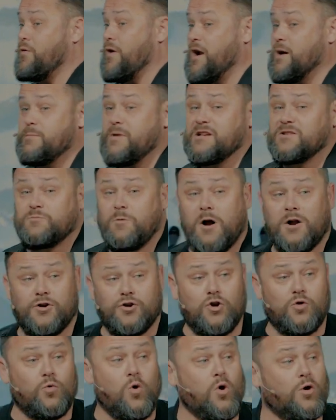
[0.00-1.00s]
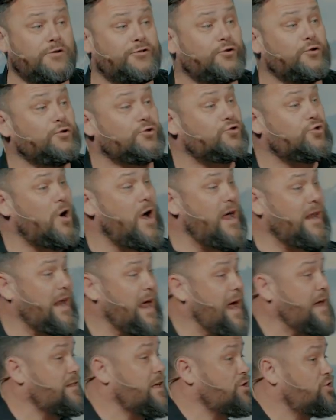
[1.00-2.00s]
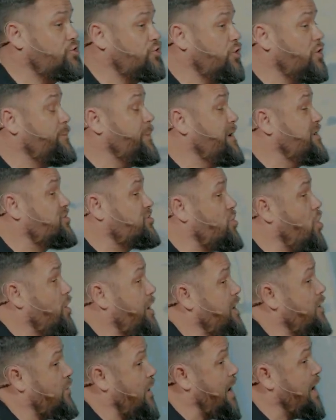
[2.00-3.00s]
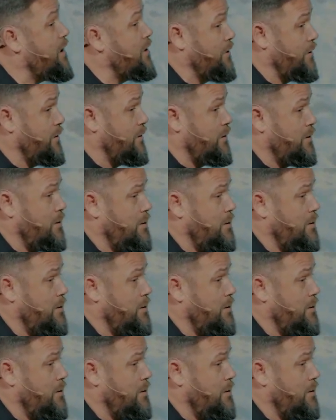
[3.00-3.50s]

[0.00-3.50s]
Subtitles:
your enemies while you walk through dry land that should have been soggy ground.